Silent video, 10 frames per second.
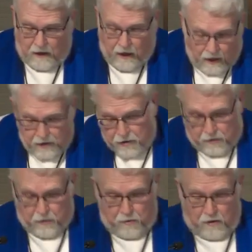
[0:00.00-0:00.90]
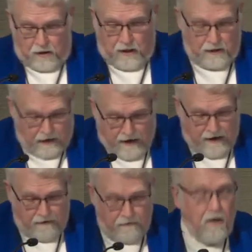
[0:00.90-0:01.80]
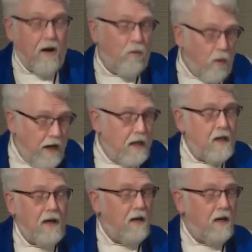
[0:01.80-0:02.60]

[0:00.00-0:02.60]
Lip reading: are you alive, awake,